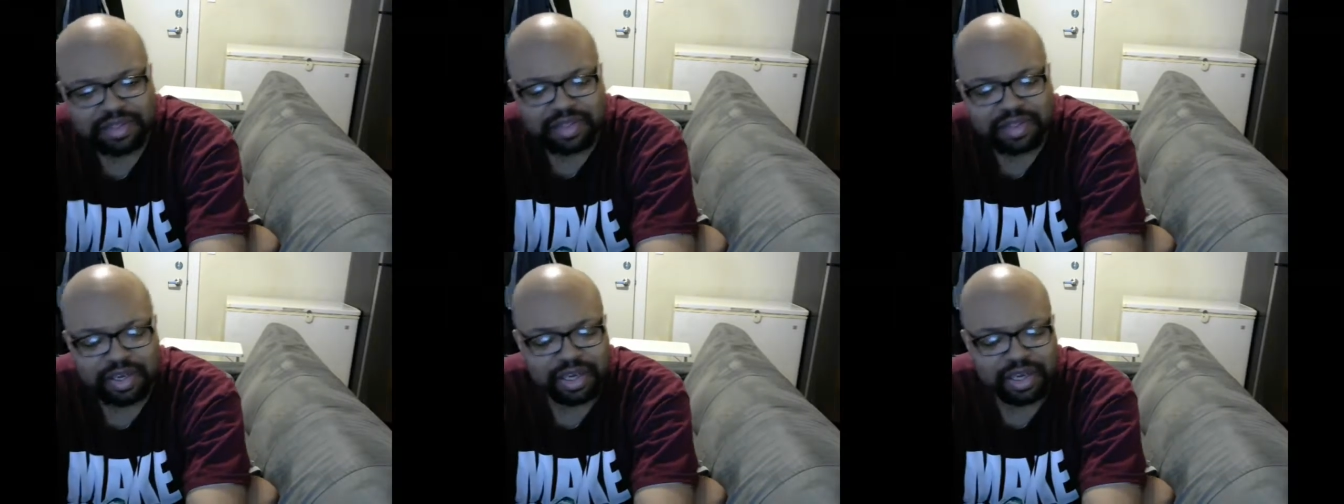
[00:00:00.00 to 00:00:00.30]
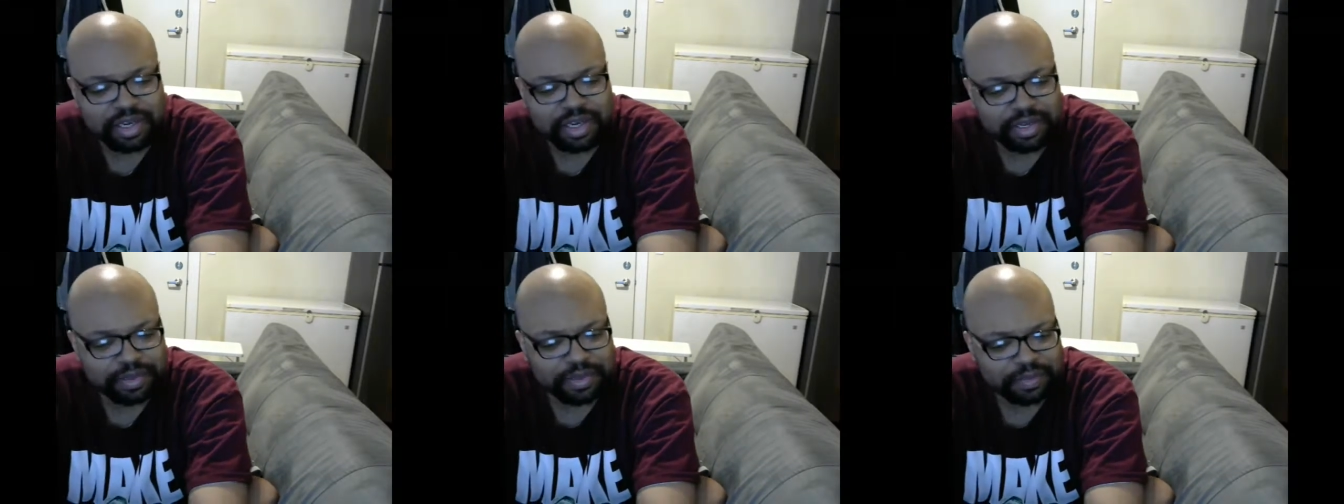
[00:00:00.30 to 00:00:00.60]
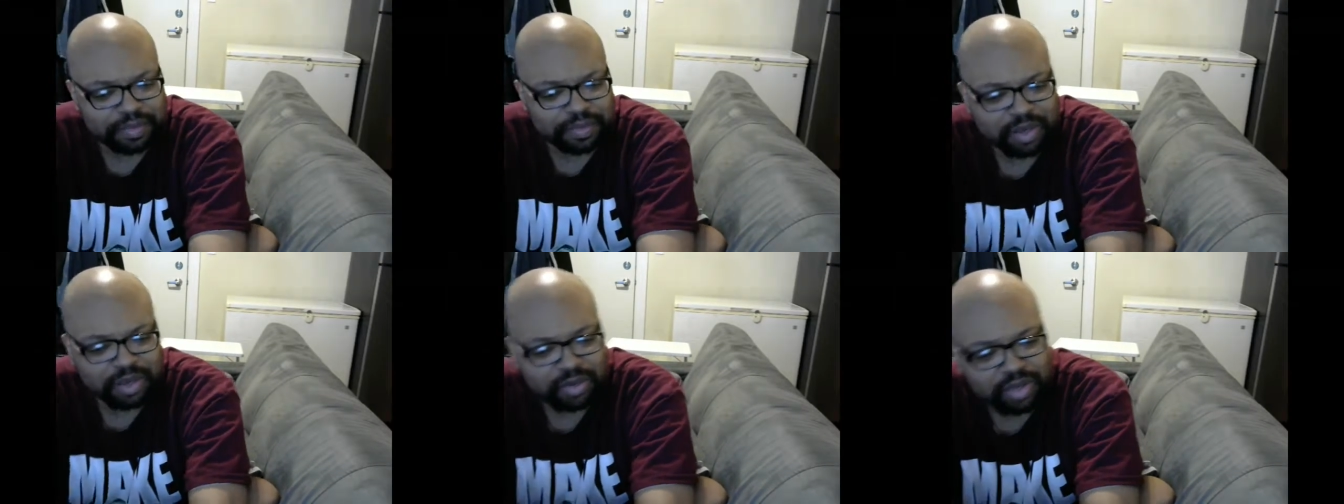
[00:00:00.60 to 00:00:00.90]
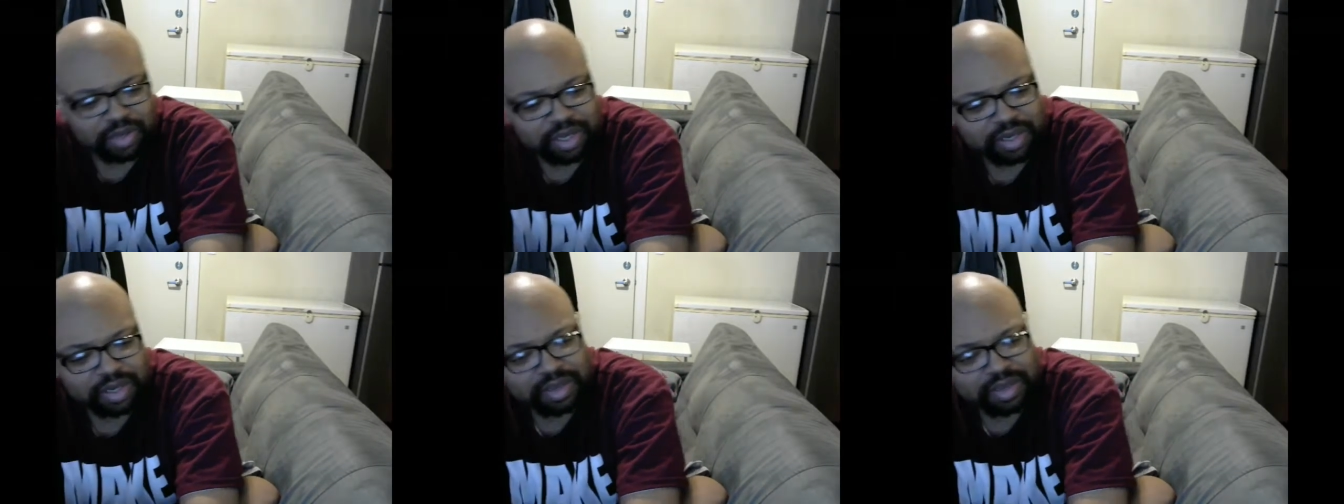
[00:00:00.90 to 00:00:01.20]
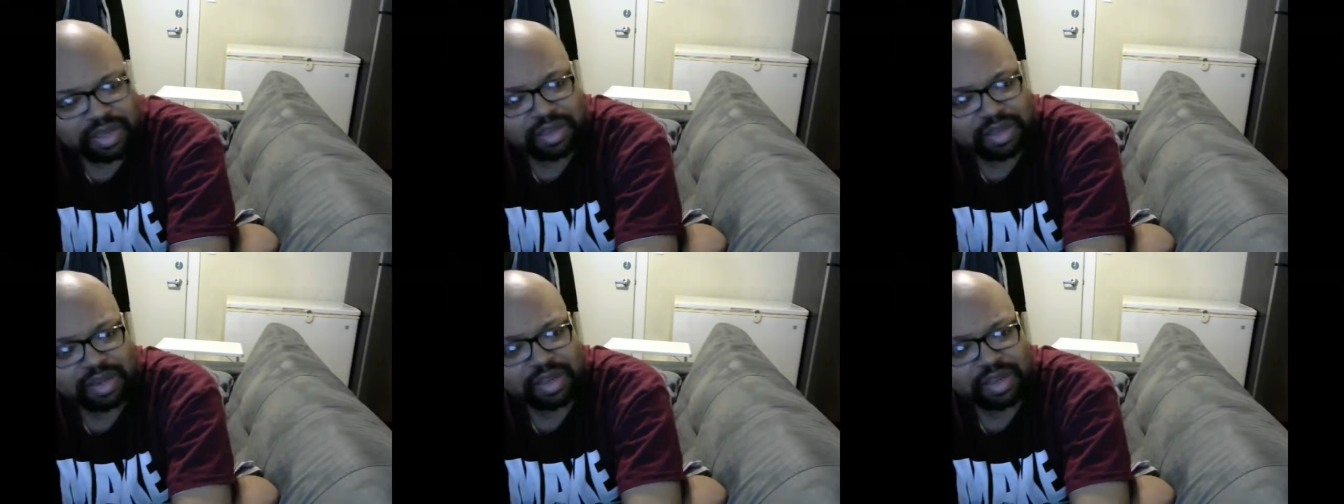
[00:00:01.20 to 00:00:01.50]
um and and
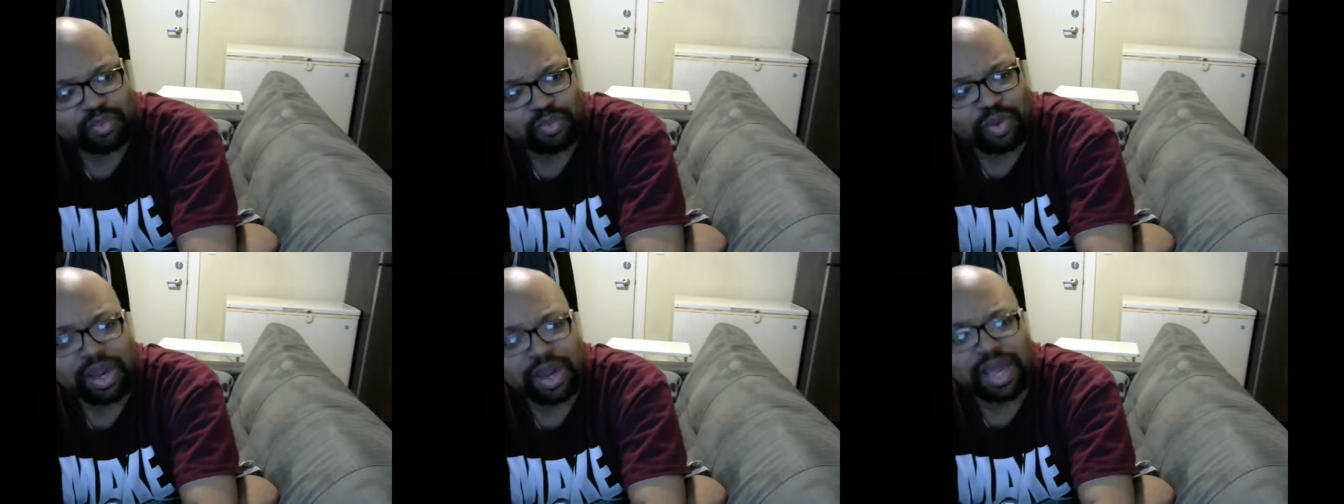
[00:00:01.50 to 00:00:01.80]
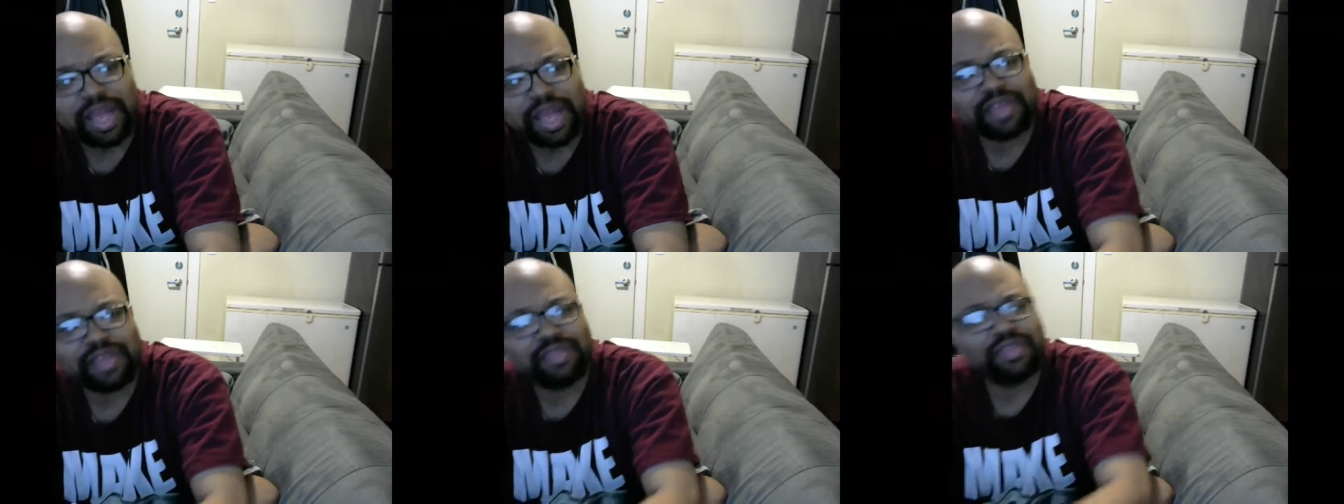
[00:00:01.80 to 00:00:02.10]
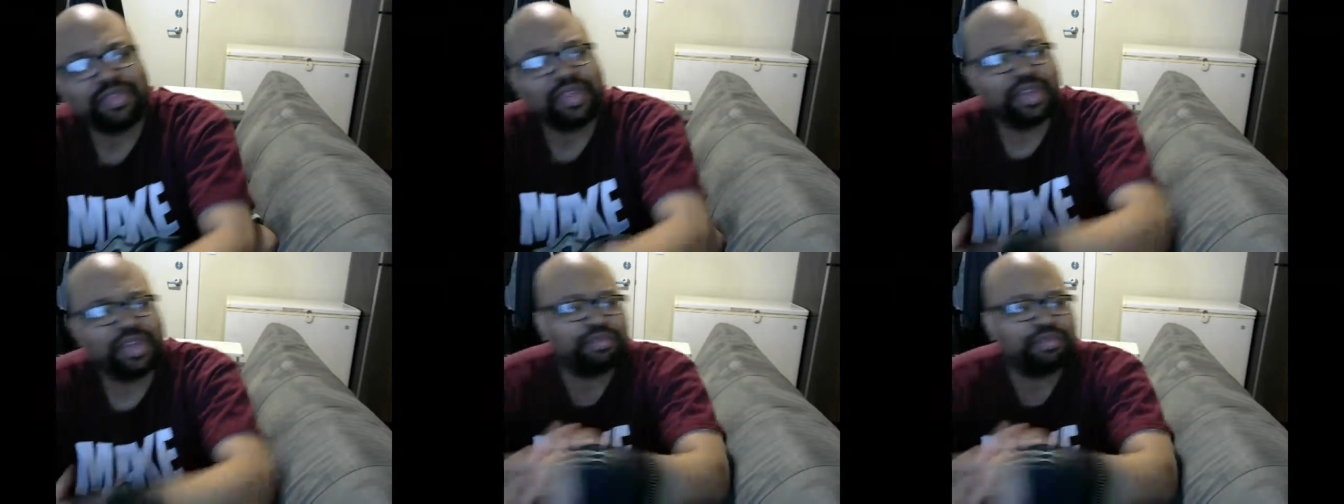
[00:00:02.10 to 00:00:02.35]
and, and why.